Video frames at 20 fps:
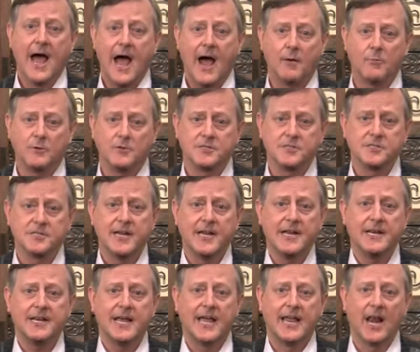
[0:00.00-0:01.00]
I will
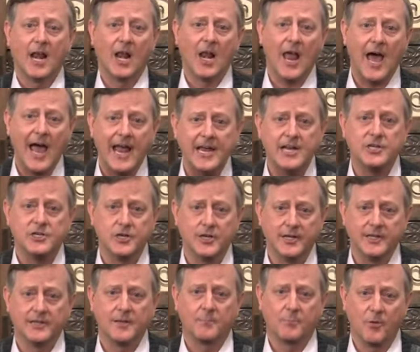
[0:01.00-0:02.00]
send
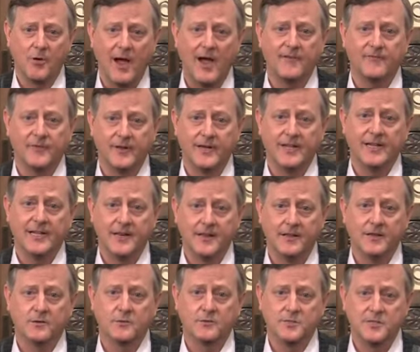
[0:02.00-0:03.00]
Elijah the prophet in
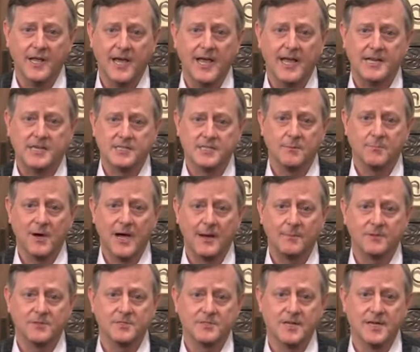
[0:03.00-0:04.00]
those days, the
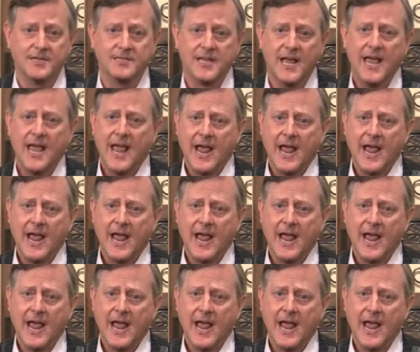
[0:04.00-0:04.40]
Bible says.